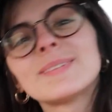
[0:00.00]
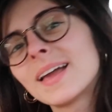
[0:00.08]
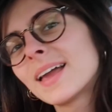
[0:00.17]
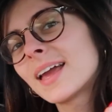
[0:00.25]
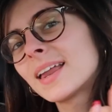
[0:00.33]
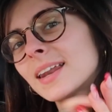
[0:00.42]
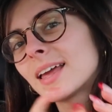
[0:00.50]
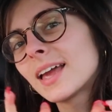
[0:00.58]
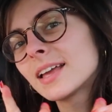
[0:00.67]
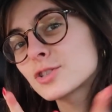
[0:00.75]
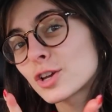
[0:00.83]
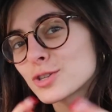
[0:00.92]
And
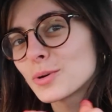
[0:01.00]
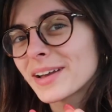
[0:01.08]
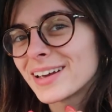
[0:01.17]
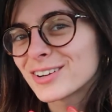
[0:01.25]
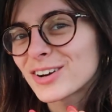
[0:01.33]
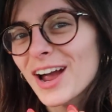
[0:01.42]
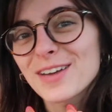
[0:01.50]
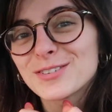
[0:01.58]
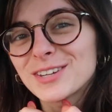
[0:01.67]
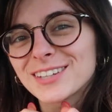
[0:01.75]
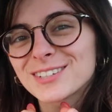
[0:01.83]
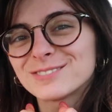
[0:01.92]
it's also okay to cry if
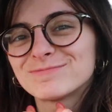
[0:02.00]
you need to.